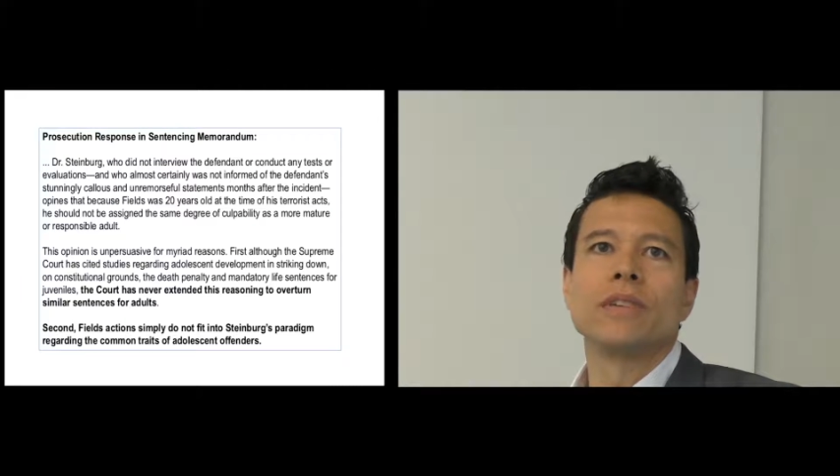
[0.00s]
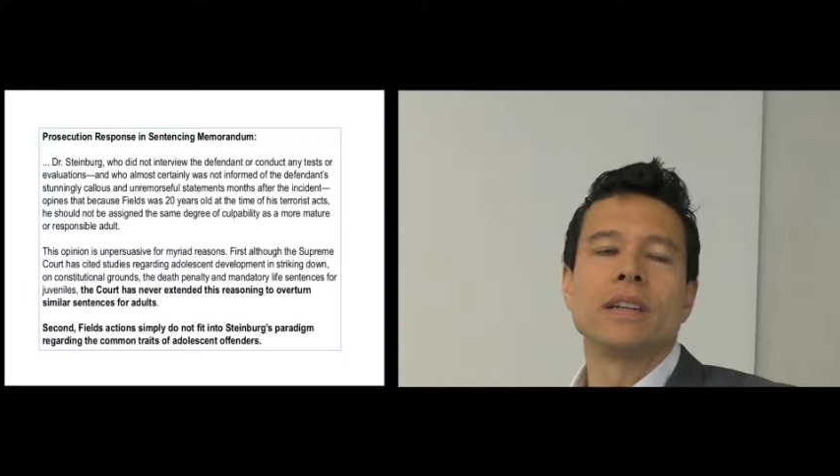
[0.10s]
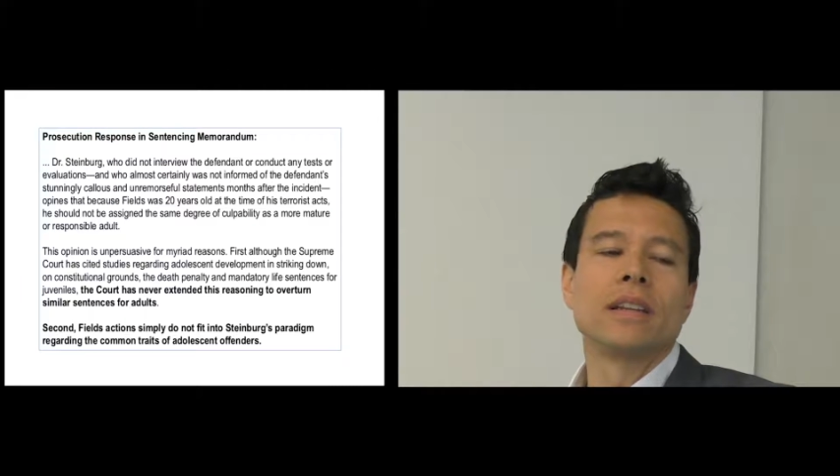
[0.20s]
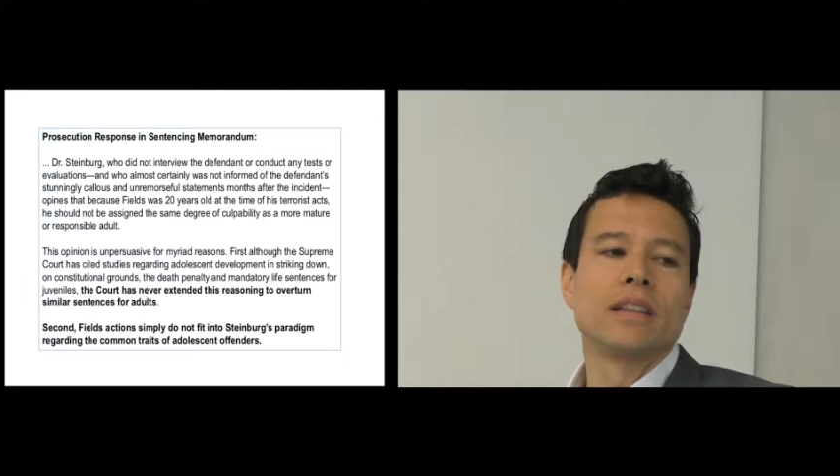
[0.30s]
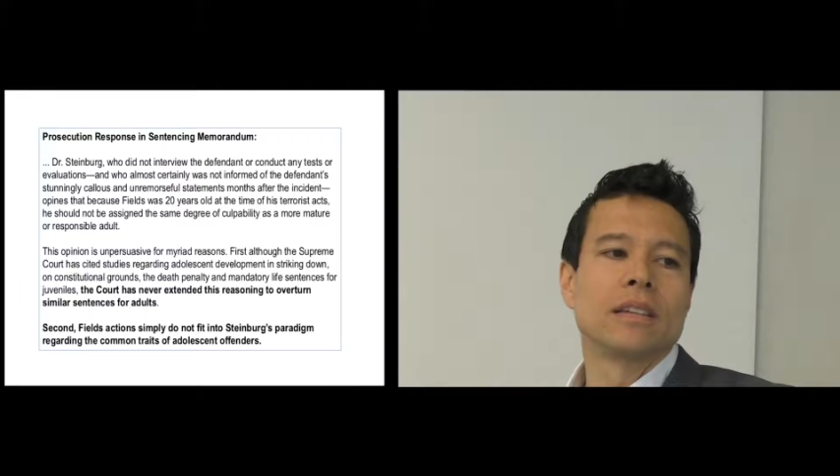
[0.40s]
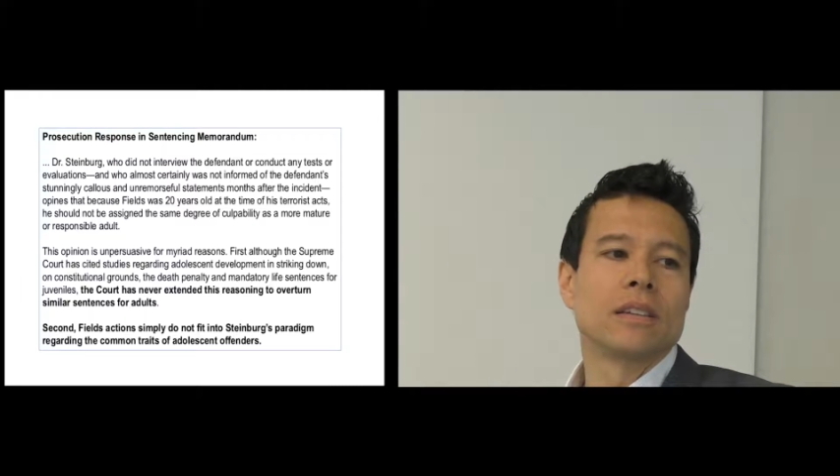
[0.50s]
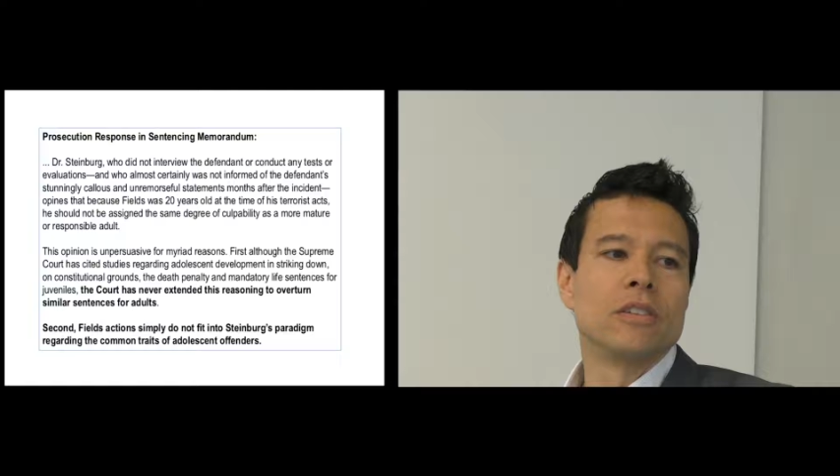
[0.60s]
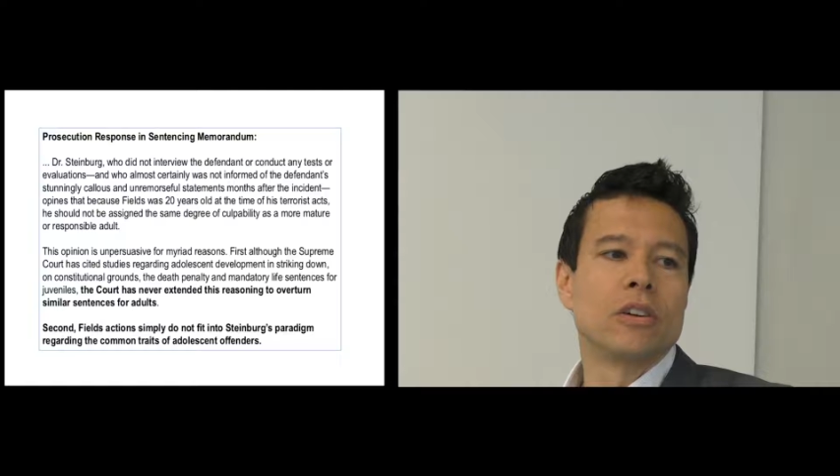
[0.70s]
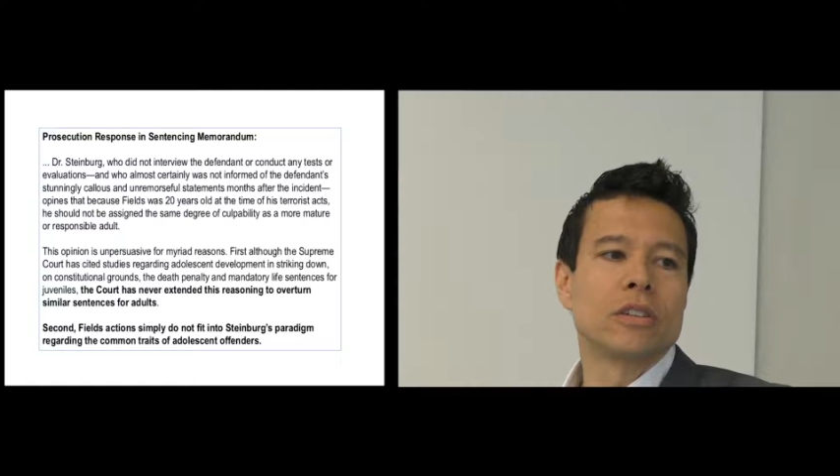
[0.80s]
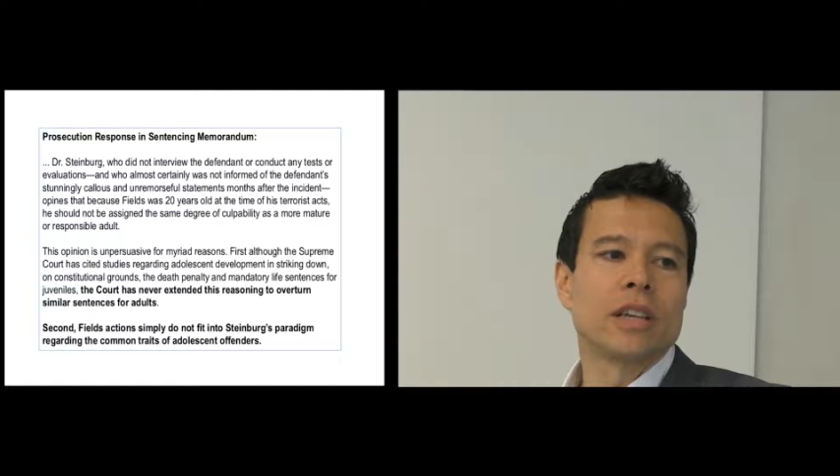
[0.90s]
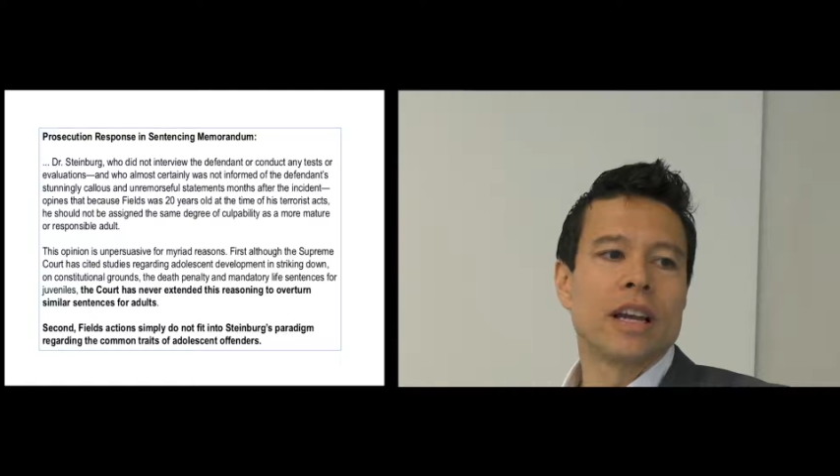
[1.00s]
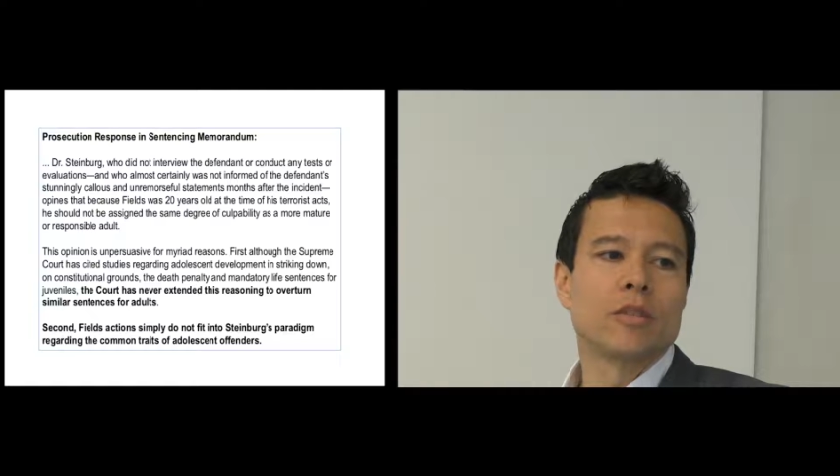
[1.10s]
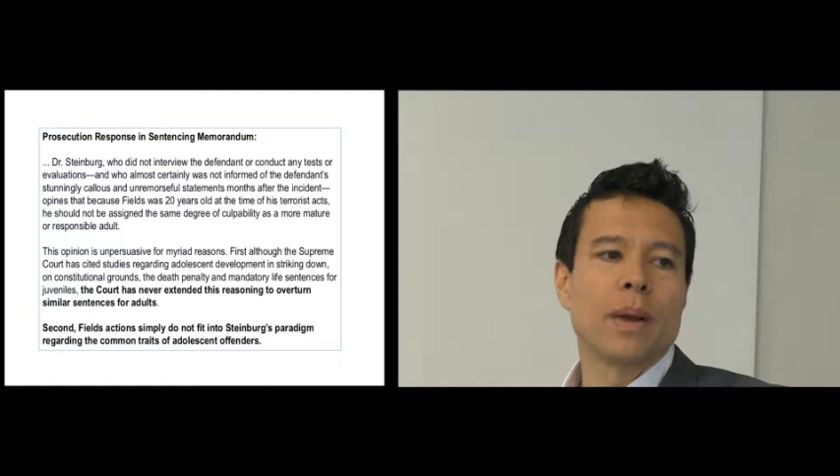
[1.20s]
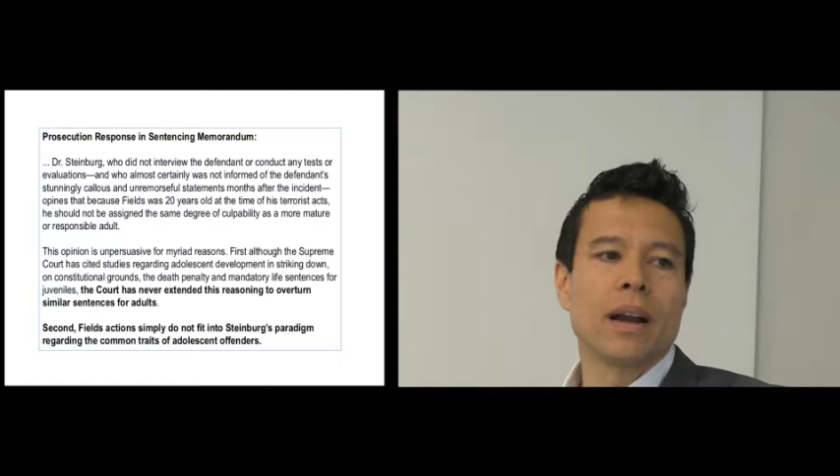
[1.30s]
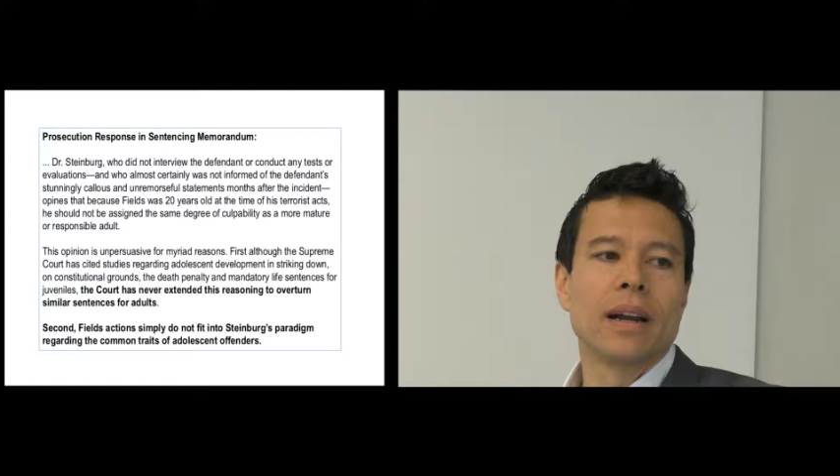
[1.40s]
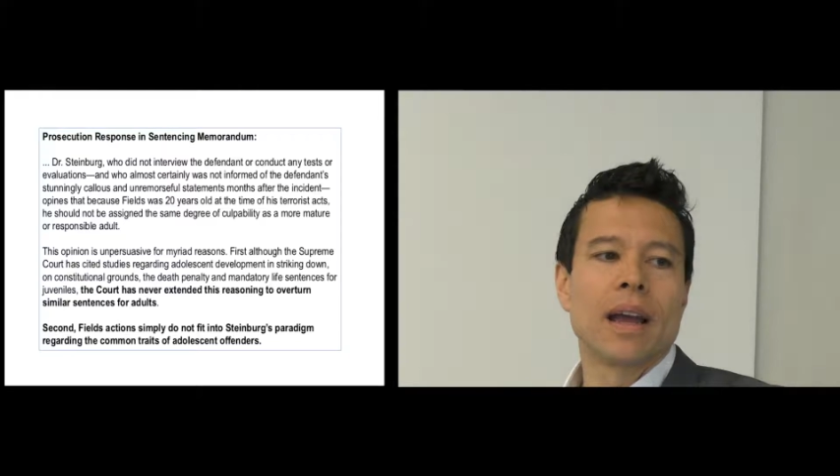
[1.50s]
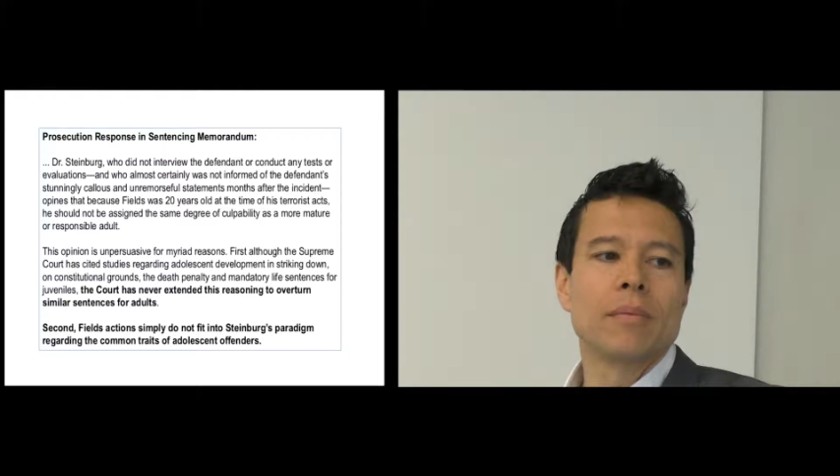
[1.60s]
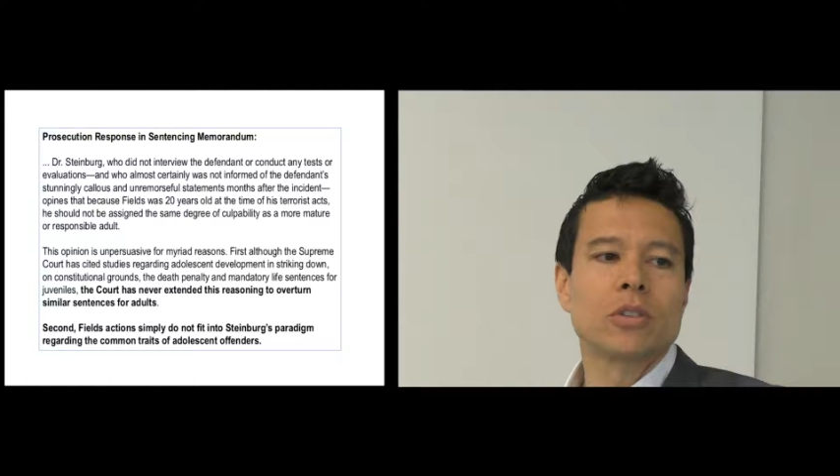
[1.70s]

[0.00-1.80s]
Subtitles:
fit into this neuroscience paradigm.